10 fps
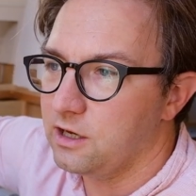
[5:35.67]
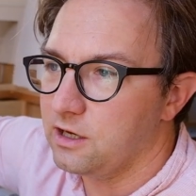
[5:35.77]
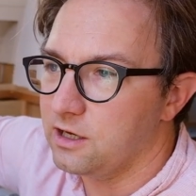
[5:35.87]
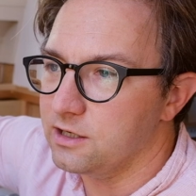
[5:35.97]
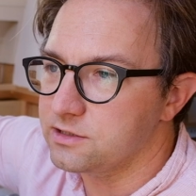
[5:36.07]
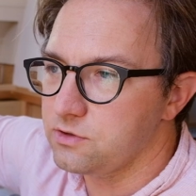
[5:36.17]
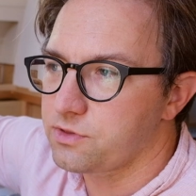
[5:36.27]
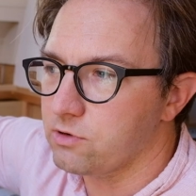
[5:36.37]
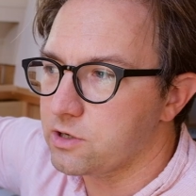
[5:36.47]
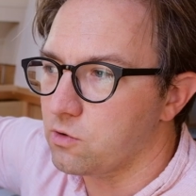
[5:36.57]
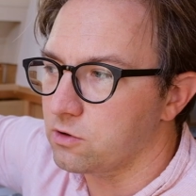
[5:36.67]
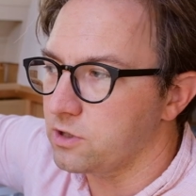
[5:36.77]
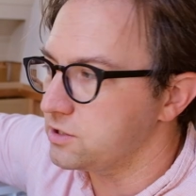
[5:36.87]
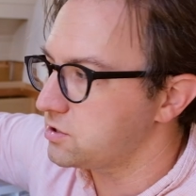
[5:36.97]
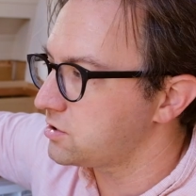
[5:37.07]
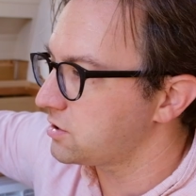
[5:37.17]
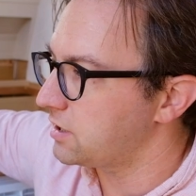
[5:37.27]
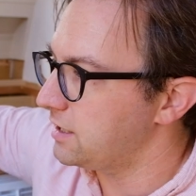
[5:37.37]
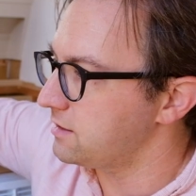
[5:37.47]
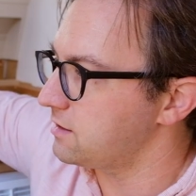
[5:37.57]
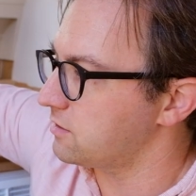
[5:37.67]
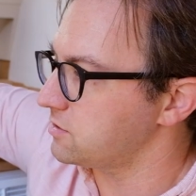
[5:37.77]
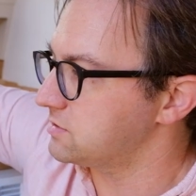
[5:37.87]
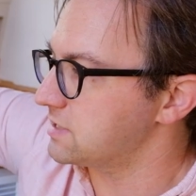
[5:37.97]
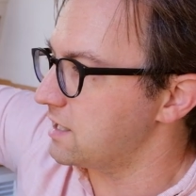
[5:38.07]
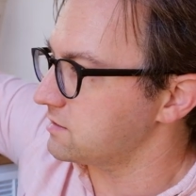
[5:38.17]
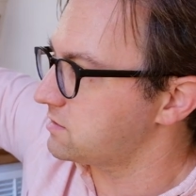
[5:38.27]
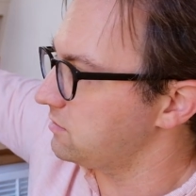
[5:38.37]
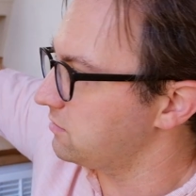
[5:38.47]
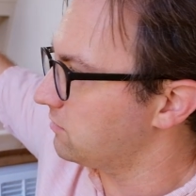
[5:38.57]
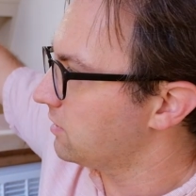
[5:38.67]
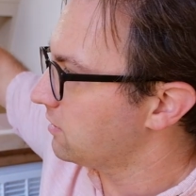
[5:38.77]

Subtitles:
to 3/4 inch, and then I'll use that to